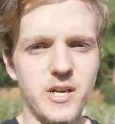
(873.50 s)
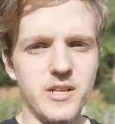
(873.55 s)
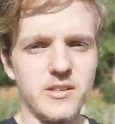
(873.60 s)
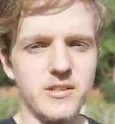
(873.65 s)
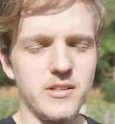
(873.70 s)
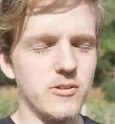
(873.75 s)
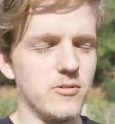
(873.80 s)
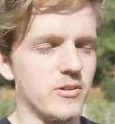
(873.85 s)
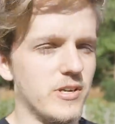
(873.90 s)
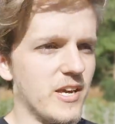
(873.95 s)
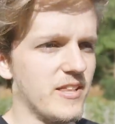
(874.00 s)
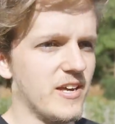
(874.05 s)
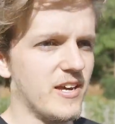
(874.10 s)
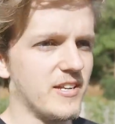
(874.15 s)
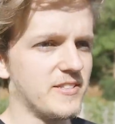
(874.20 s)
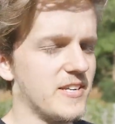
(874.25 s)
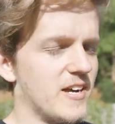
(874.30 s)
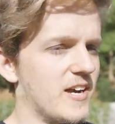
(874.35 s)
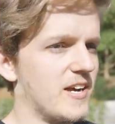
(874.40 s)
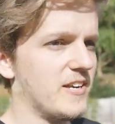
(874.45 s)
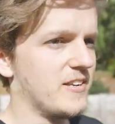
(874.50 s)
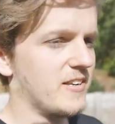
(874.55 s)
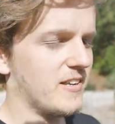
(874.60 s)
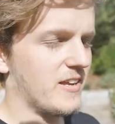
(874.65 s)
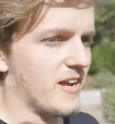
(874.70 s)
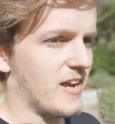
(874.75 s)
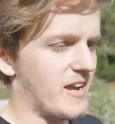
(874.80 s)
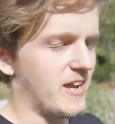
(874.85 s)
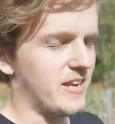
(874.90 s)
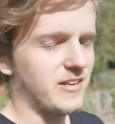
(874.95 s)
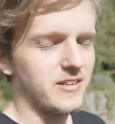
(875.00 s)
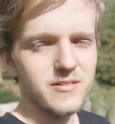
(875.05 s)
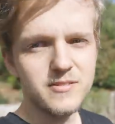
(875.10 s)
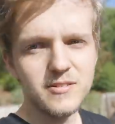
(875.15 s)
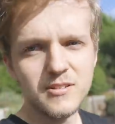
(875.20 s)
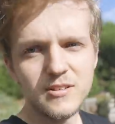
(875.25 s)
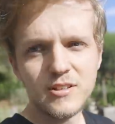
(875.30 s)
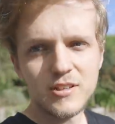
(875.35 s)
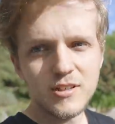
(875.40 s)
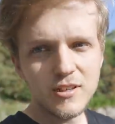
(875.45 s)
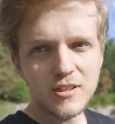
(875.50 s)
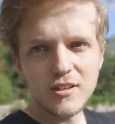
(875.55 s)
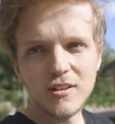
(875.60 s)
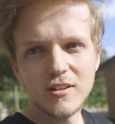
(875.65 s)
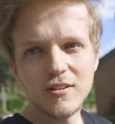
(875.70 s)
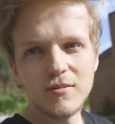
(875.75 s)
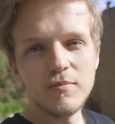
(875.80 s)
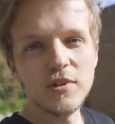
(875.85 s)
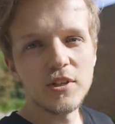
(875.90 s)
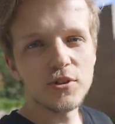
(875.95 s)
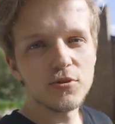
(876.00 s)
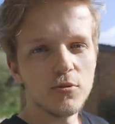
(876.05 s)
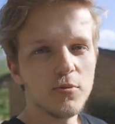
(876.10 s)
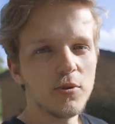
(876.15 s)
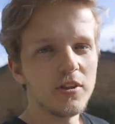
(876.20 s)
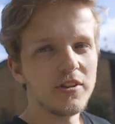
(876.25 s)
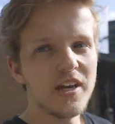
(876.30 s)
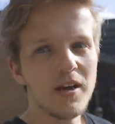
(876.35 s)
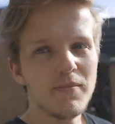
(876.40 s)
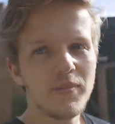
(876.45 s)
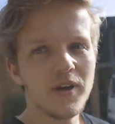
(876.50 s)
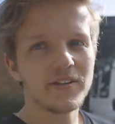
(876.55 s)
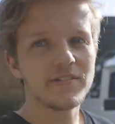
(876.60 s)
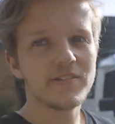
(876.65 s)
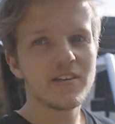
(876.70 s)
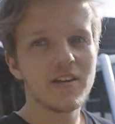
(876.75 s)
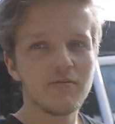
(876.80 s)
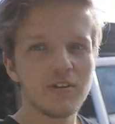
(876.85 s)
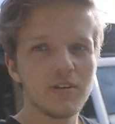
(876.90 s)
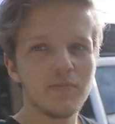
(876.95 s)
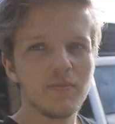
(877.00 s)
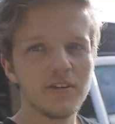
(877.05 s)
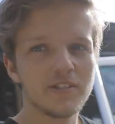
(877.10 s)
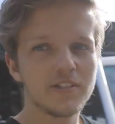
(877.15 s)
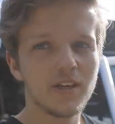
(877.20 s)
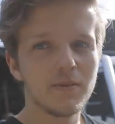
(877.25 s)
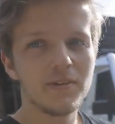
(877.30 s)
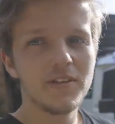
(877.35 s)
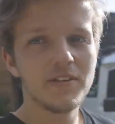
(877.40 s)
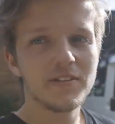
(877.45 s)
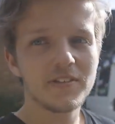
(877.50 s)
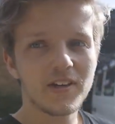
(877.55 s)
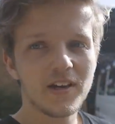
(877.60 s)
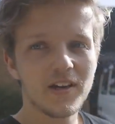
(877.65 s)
But he'll get that done and Mitch will bring that back down when he picks up his